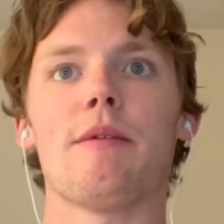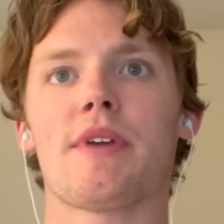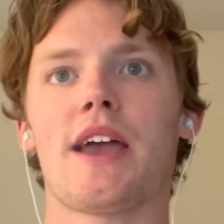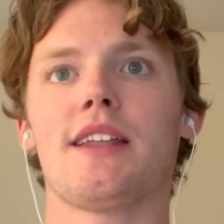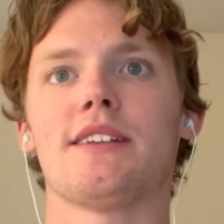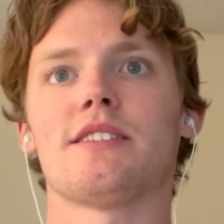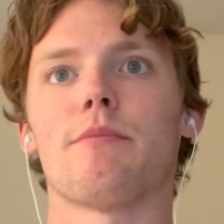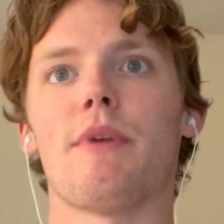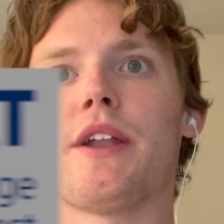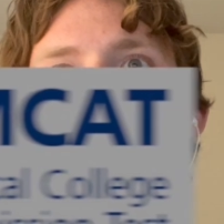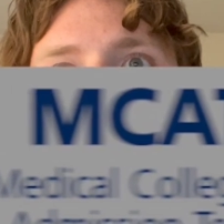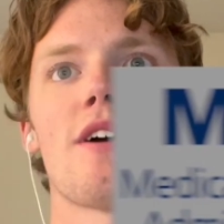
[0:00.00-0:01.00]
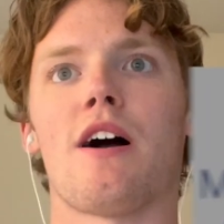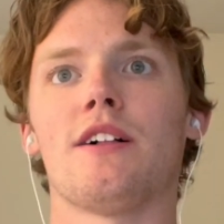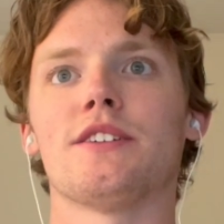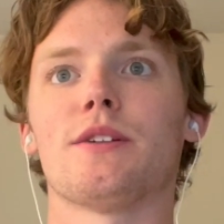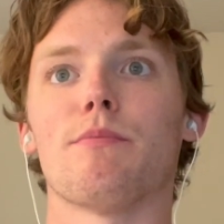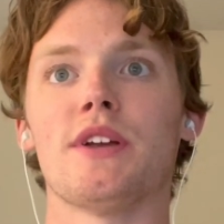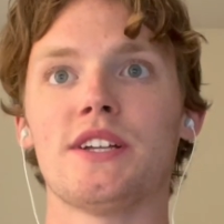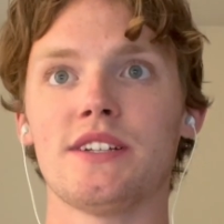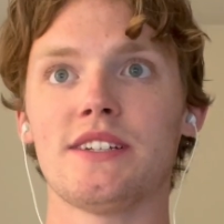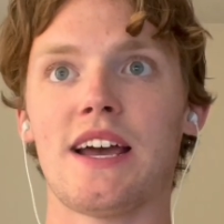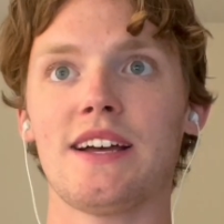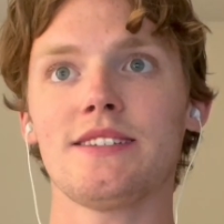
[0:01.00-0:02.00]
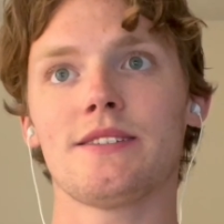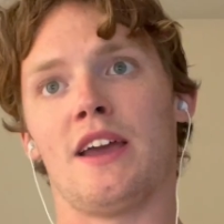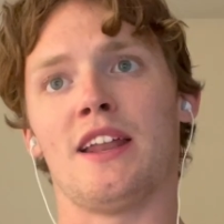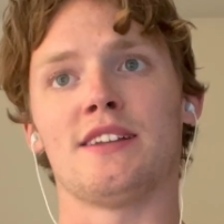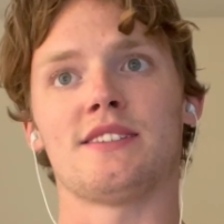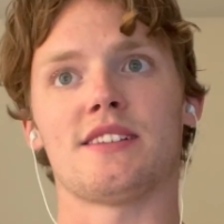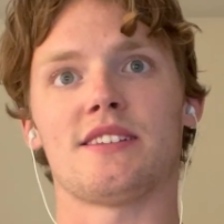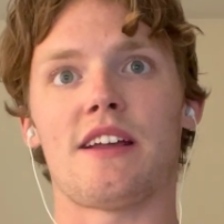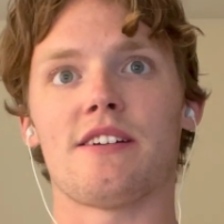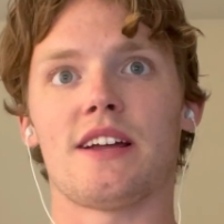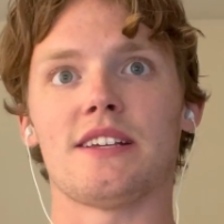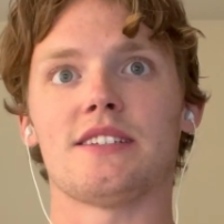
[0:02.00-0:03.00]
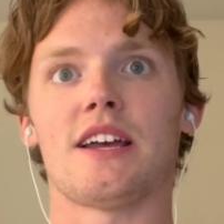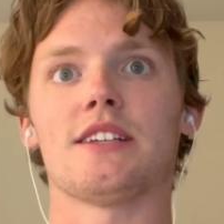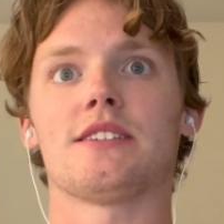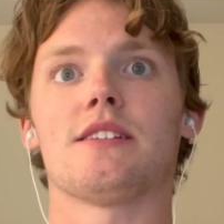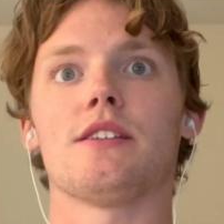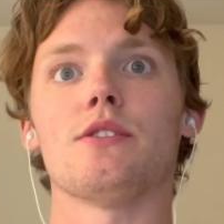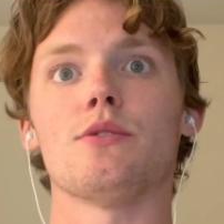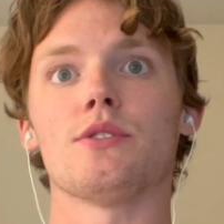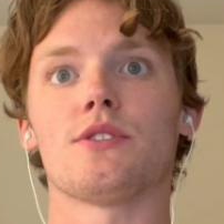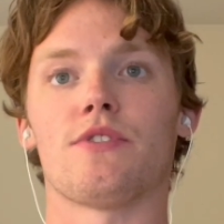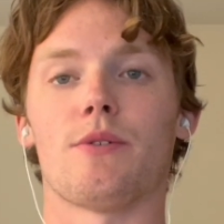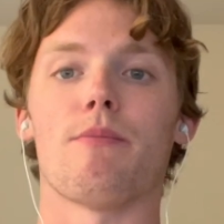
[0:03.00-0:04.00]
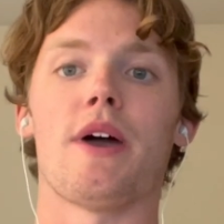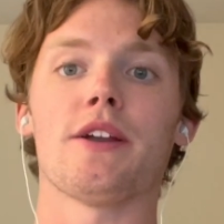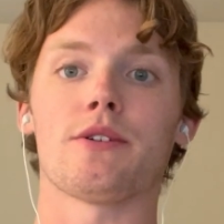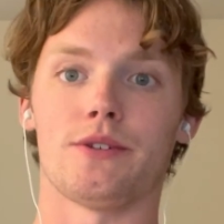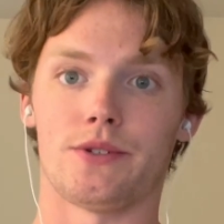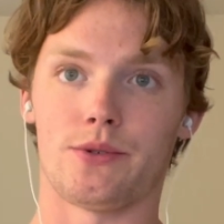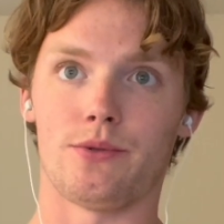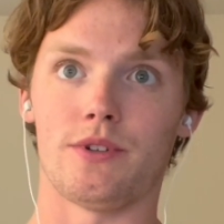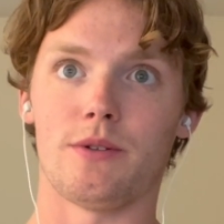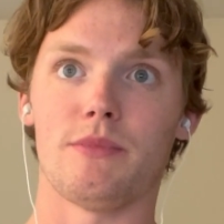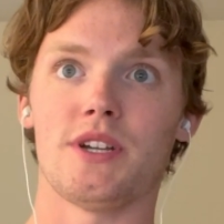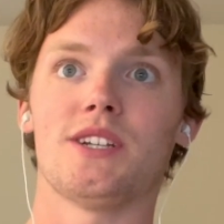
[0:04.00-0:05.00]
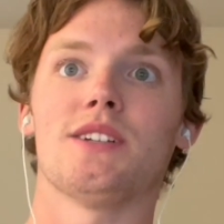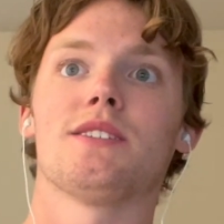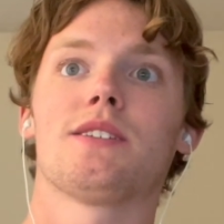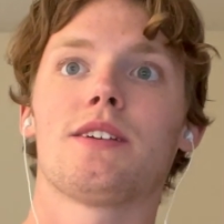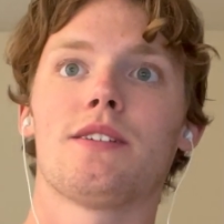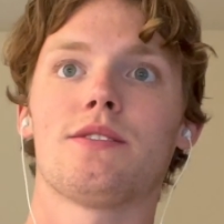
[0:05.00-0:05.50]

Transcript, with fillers: MCAT is the medical college admission test. It is the standardized test used for medical school admissions.